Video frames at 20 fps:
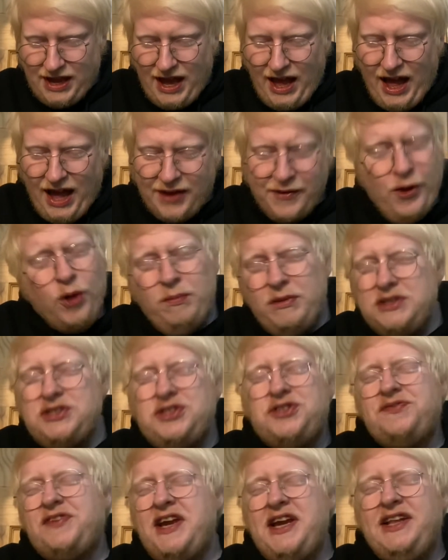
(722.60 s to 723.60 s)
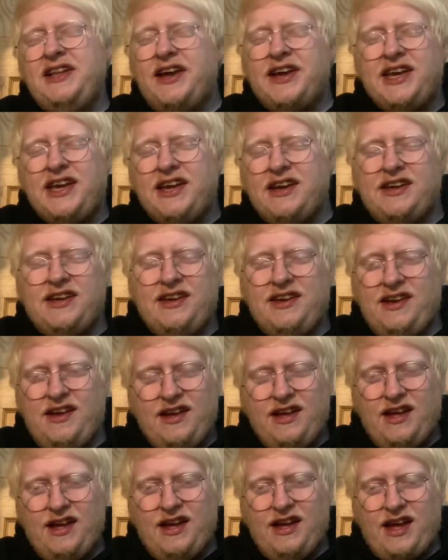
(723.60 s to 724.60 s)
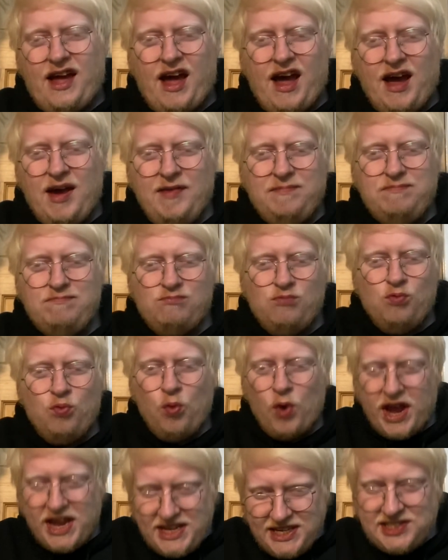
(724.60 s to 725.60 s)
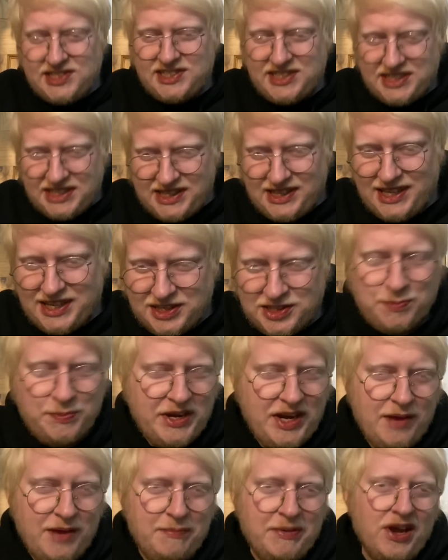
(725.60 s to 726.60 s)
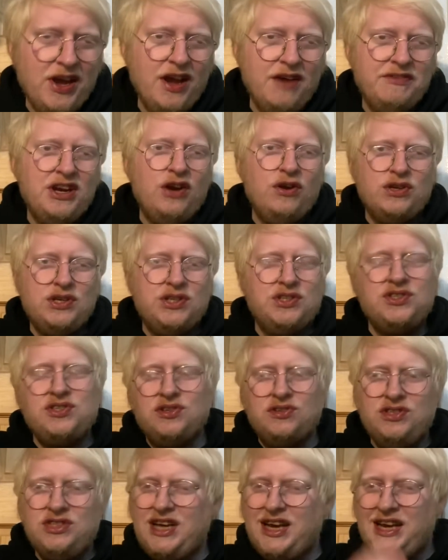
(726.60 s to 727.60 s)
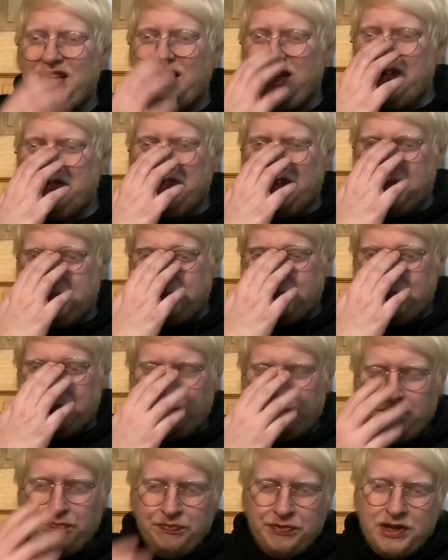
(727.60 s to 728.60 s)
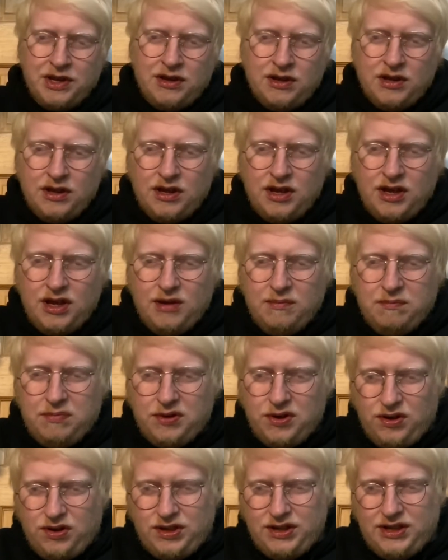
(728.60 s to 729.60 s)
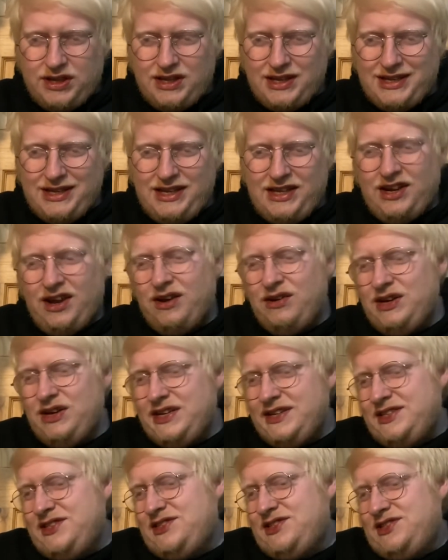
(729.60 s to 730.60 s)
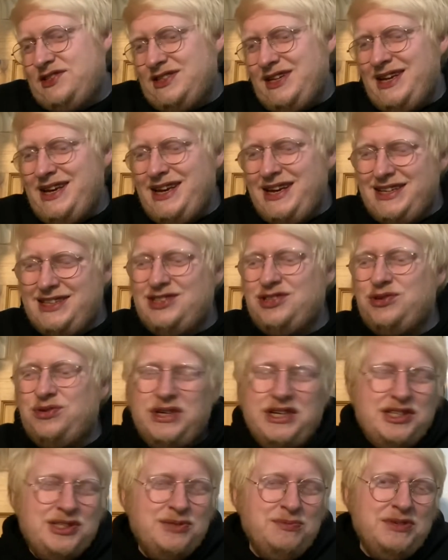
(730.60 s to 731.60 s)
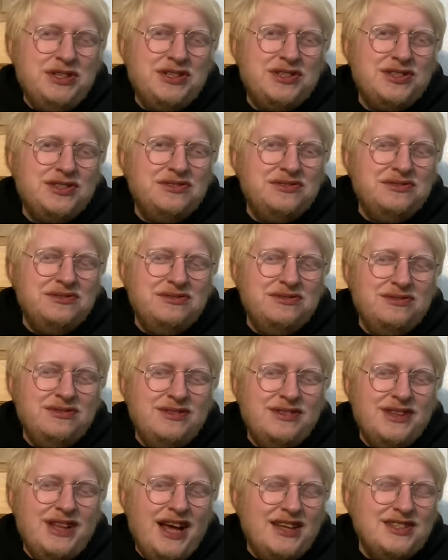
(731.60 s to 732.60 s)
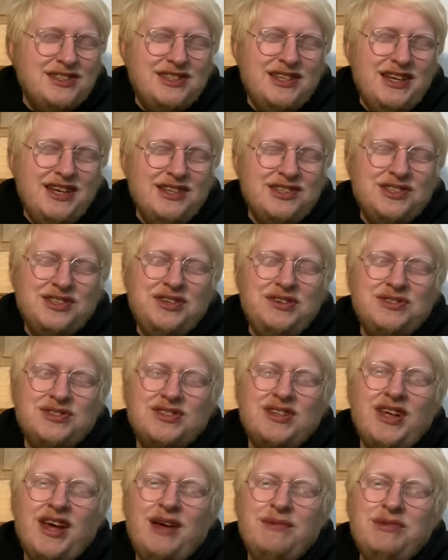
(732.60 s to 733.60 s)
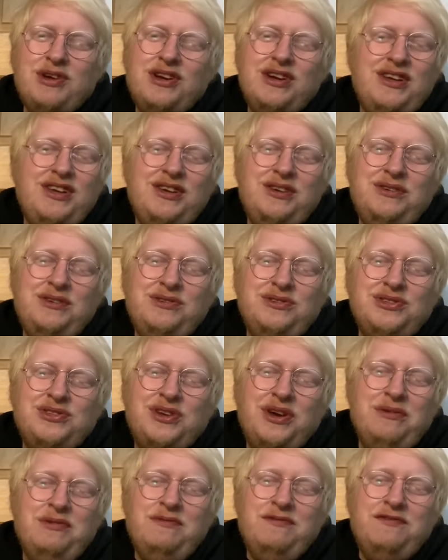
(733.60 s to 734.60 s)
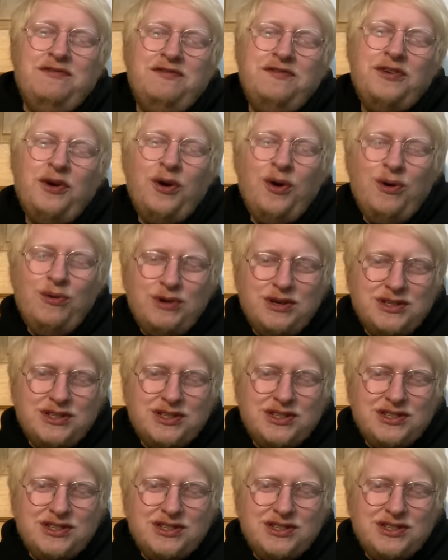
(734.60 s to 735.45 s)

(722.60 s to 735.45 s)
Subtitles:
I almost feel like I'm wasting this beer by having it on a Sunday evening, but you know, it's Christmas. That's the excuse that I'm going to use going forward.